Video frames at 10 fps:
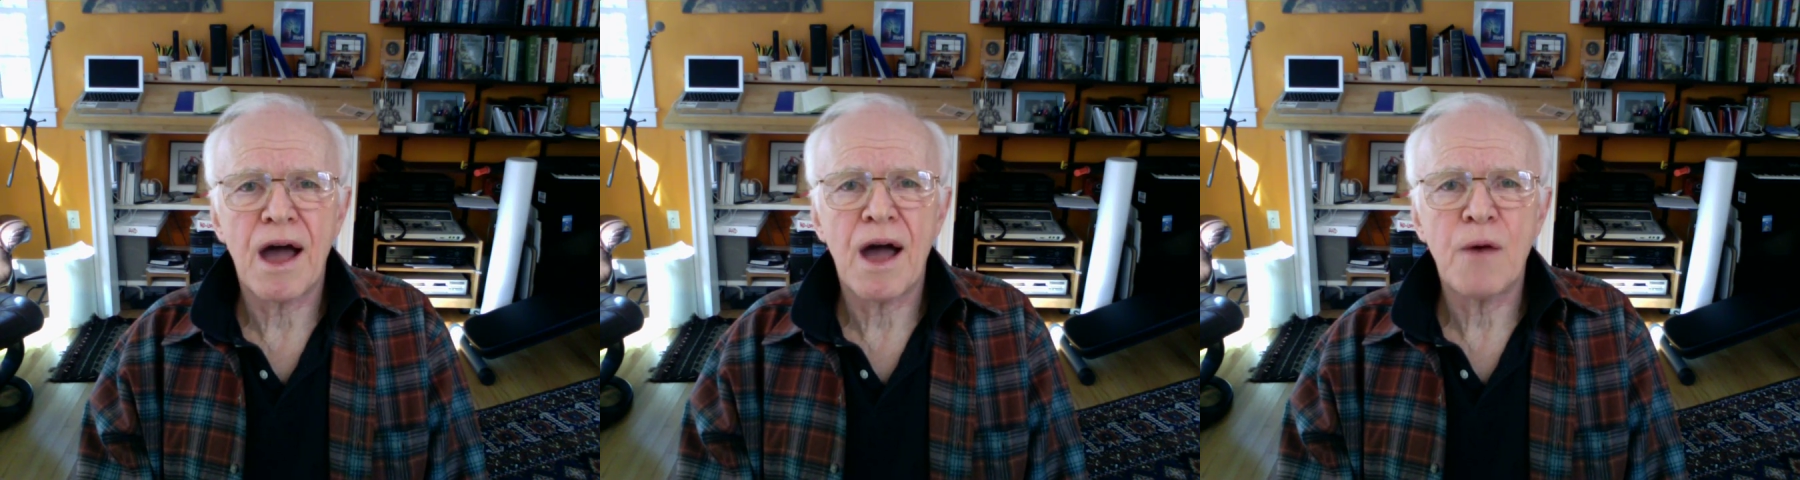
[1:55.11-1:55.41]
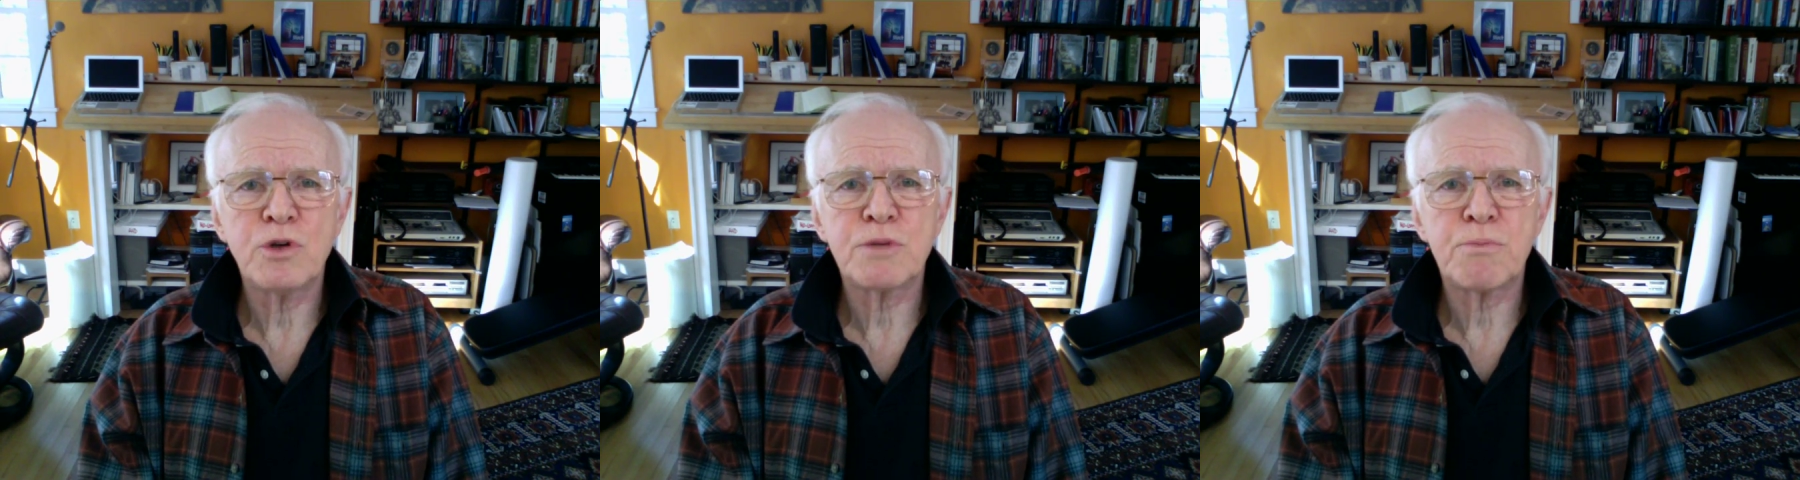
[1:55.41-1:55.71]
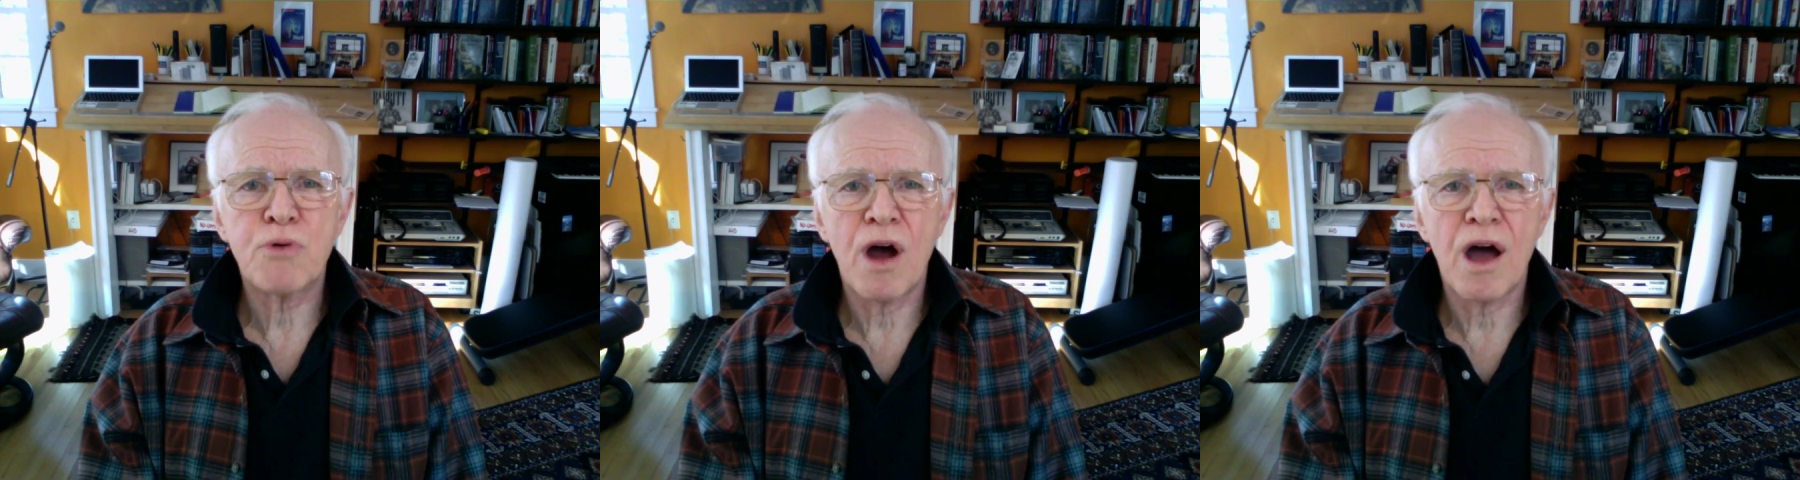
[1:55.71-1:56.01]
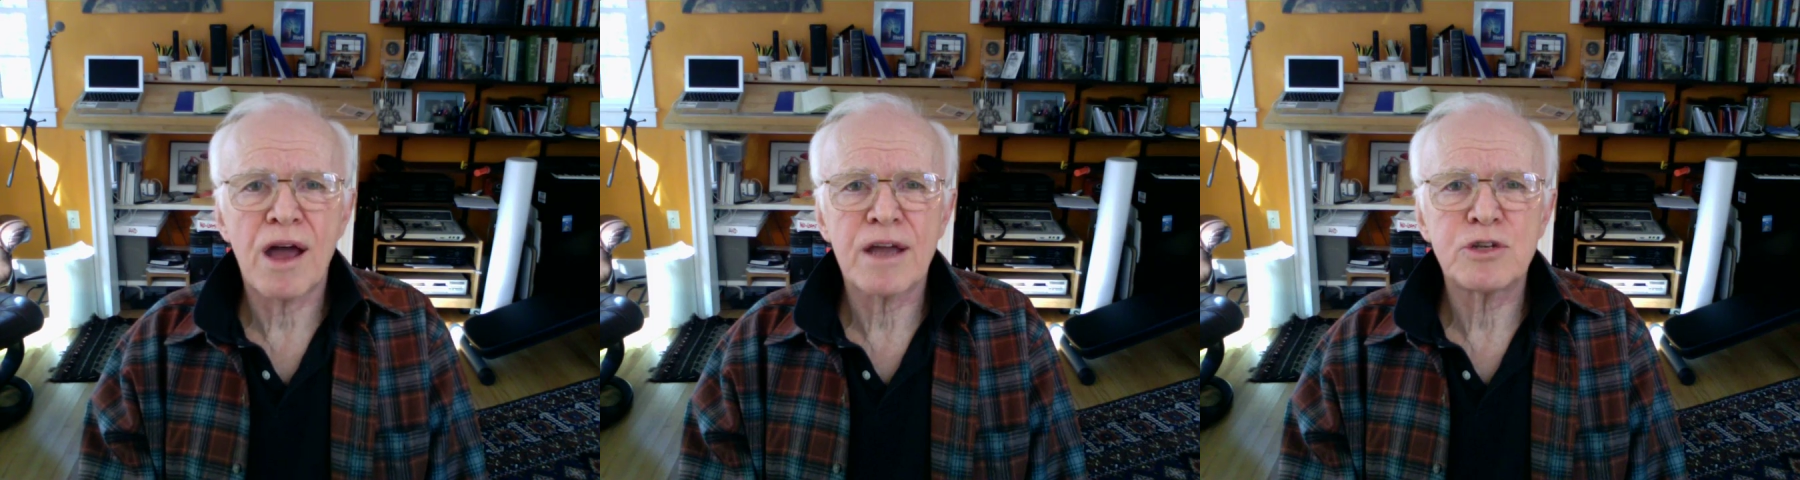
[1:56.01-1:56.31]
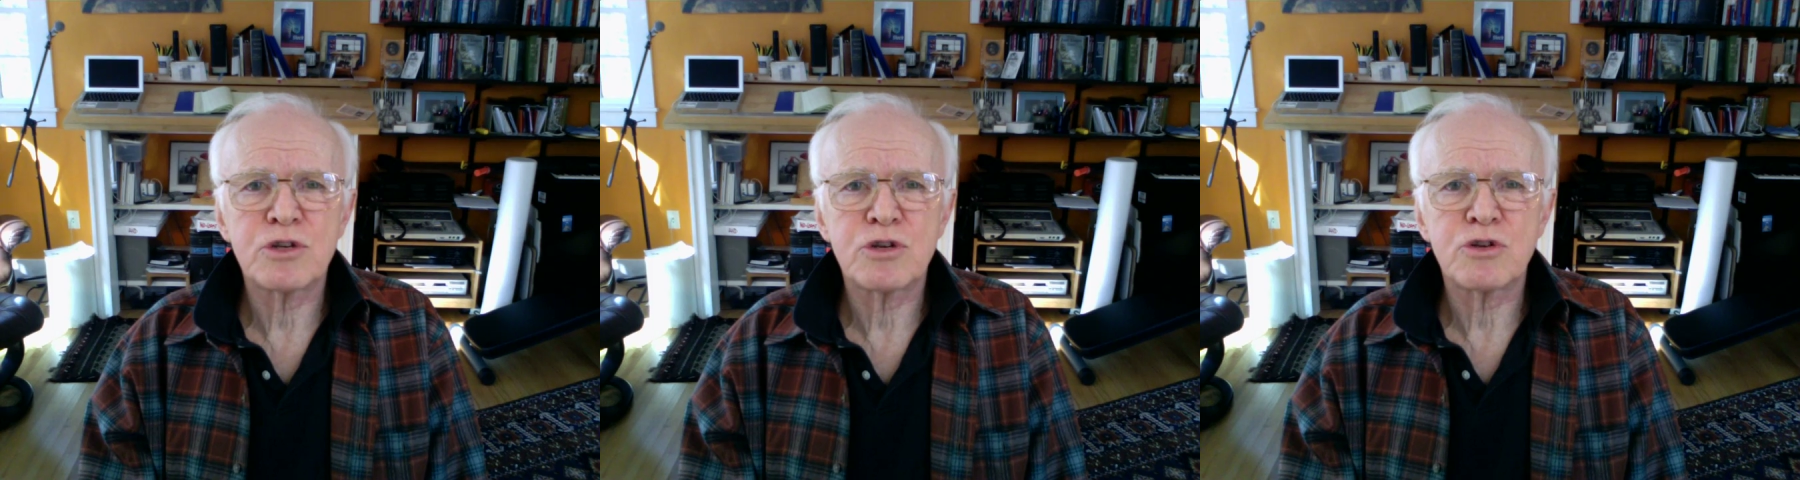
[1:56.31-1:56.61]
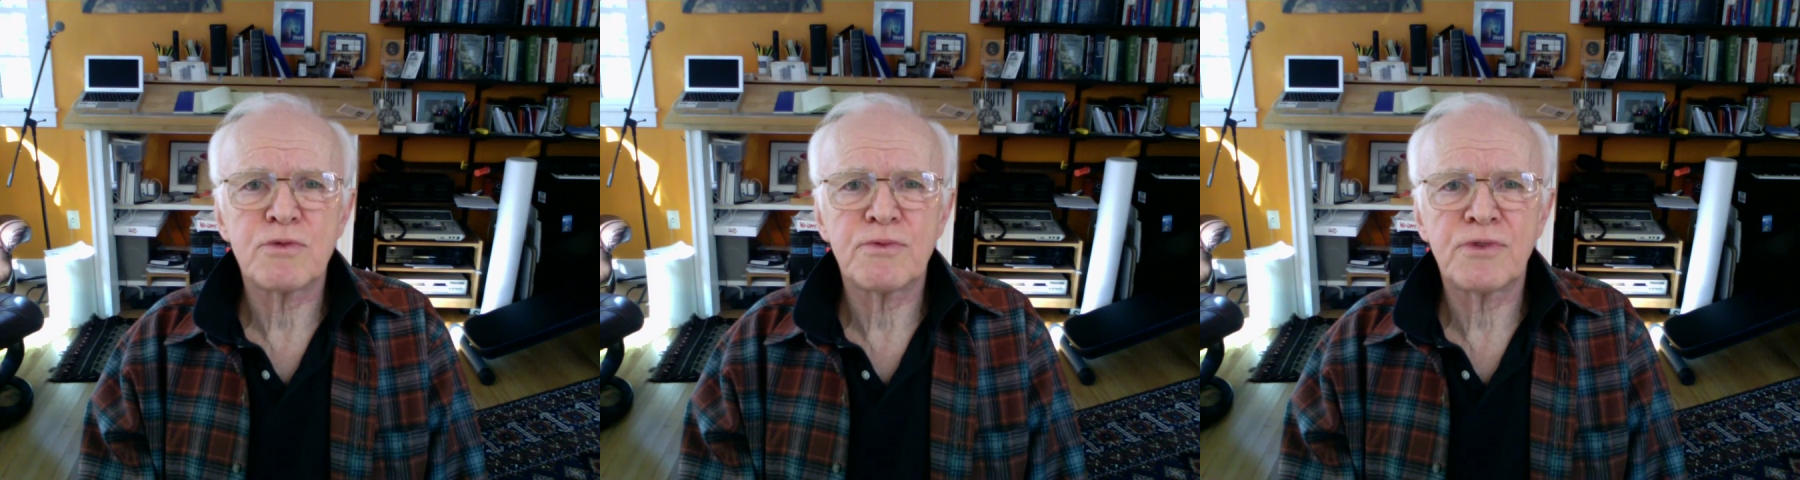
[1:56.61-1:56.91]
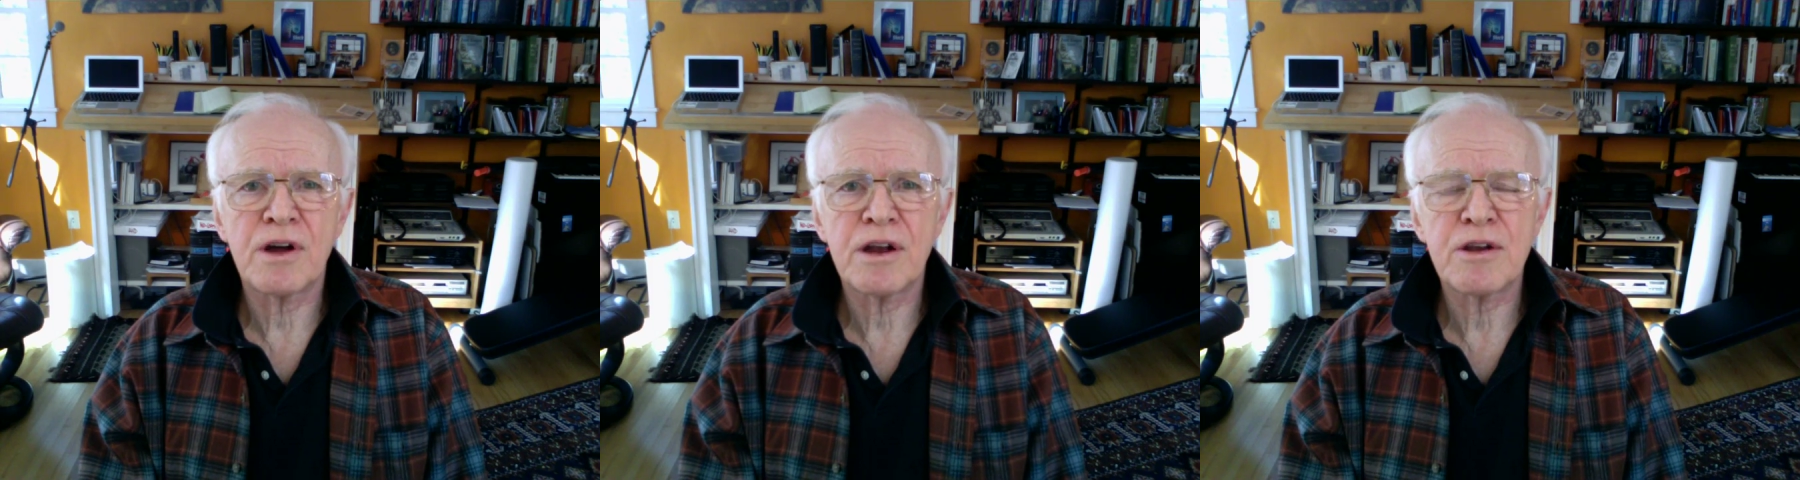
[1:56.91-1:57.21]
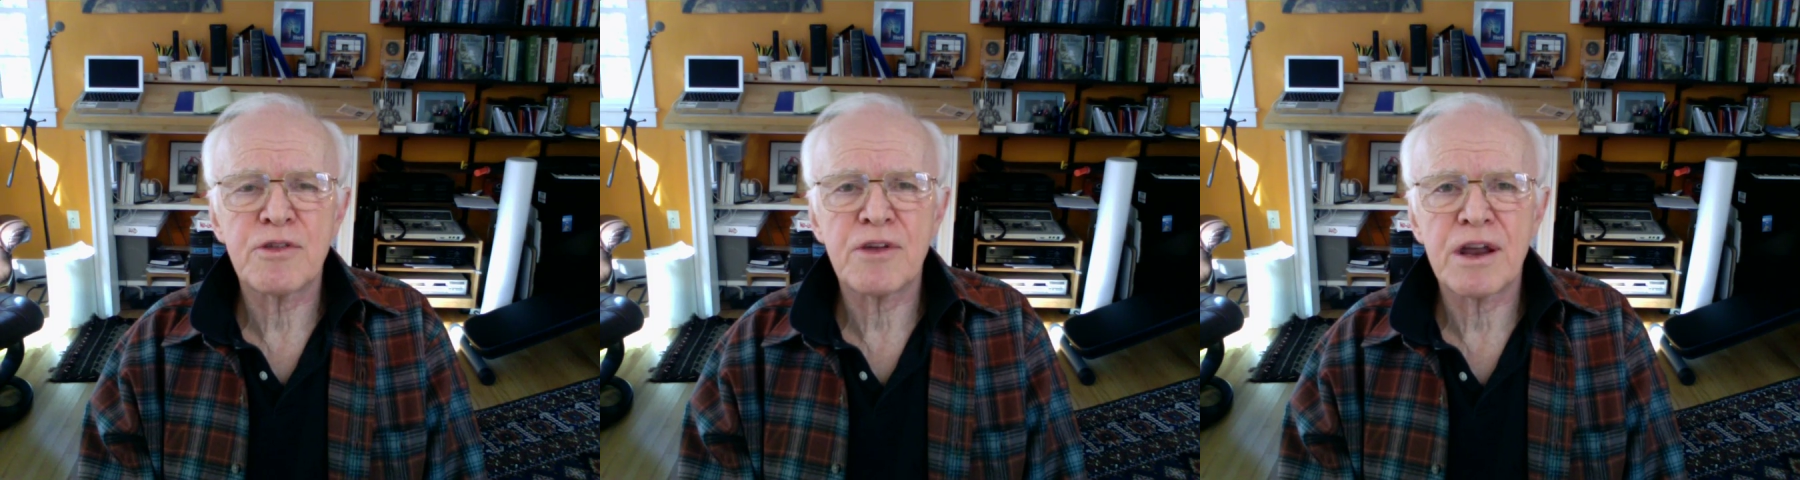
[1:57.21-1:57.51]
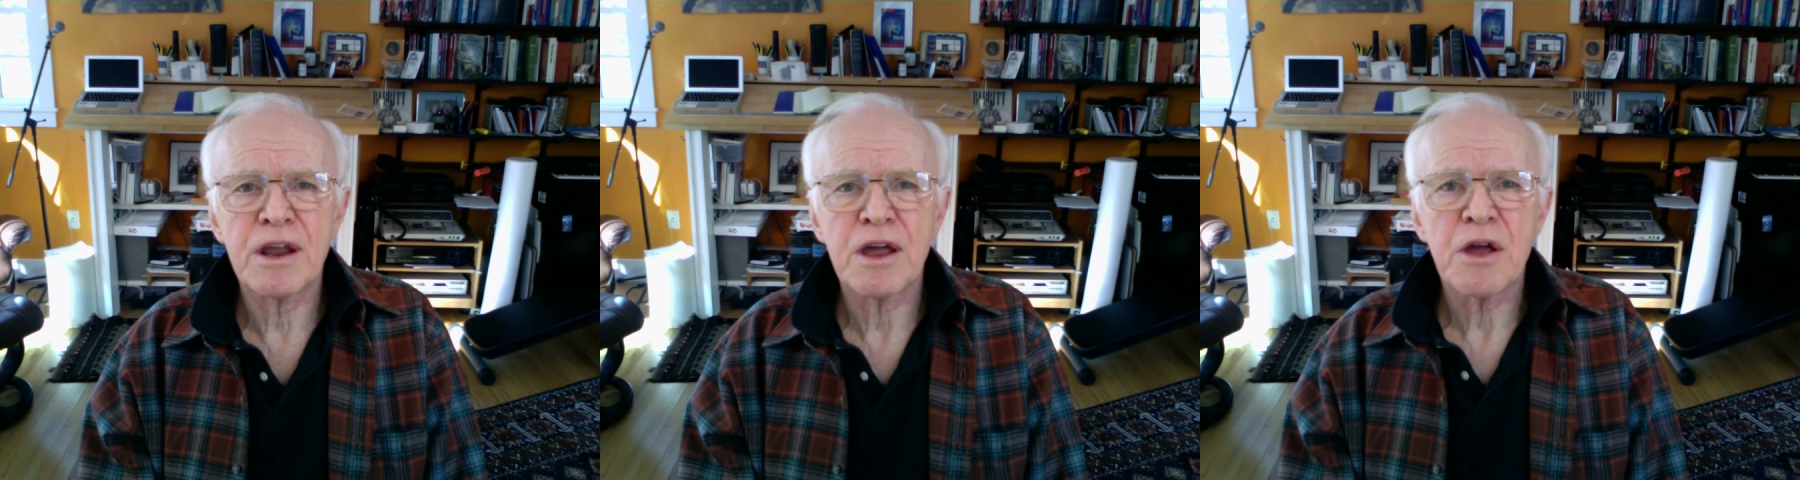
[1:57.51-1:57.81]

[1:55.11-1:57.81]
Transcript: I was surprised to find that